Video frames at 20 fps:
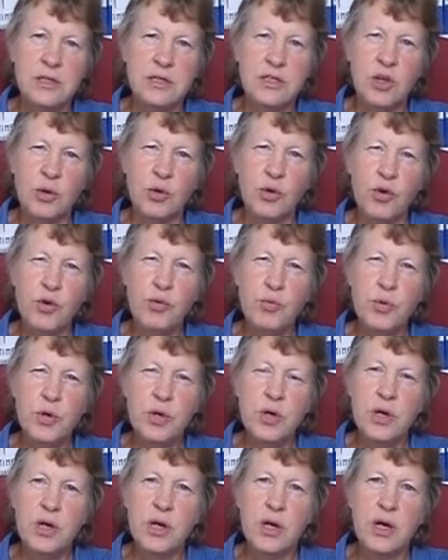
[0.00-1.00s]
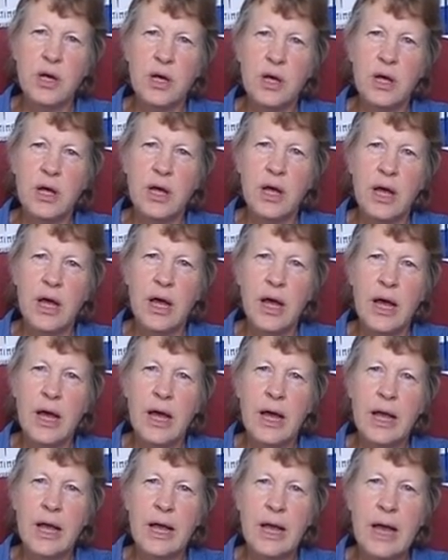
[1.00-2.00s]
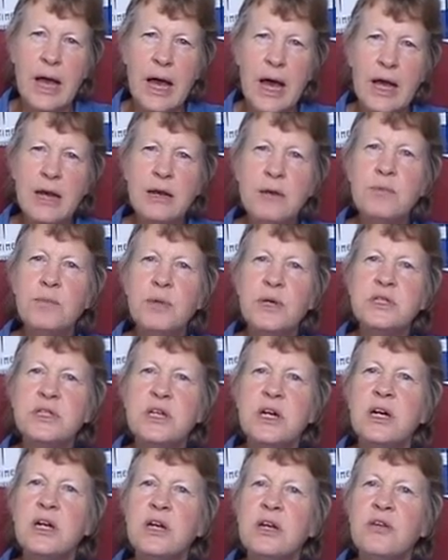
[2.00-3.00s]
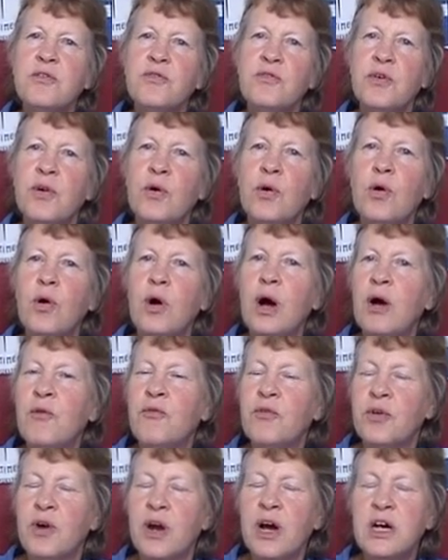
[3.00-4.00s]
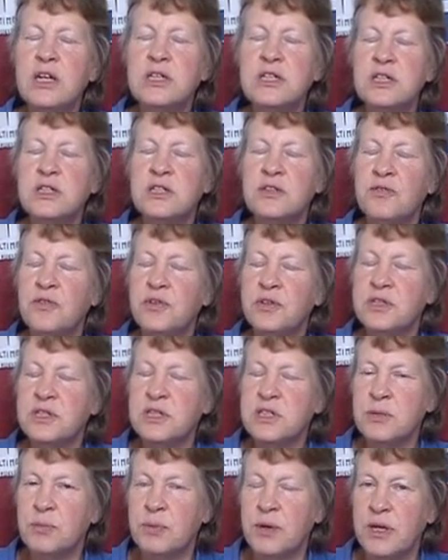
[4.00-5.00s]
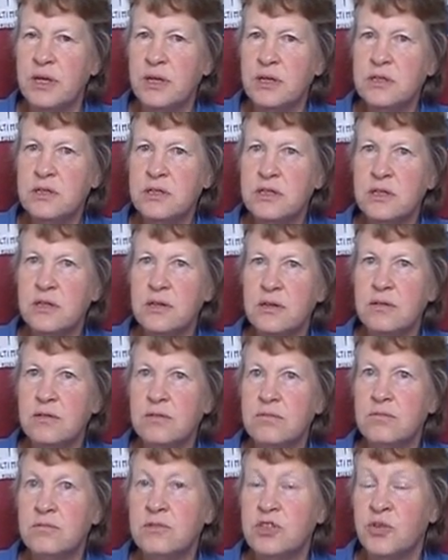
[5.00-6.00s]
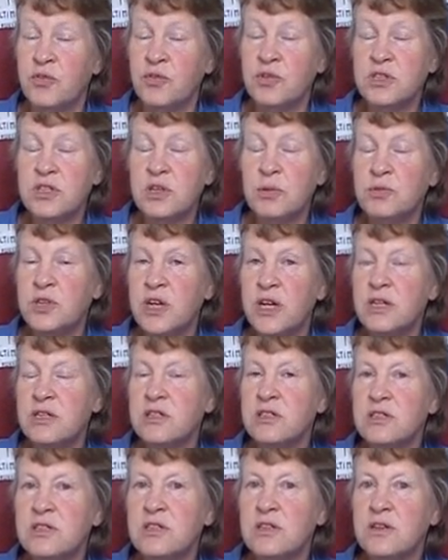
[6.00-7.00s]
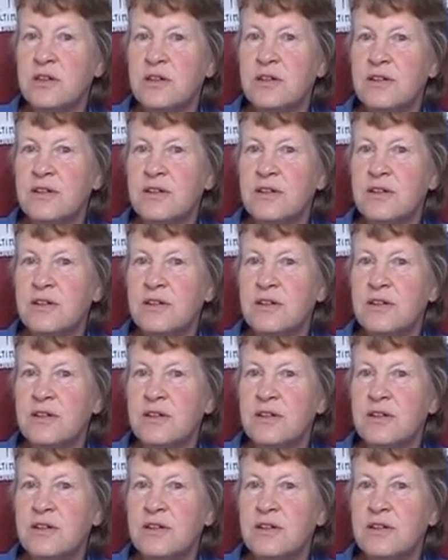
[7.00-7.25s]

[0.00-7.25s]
So group work can be done for a variety of different disciplines, different subjects,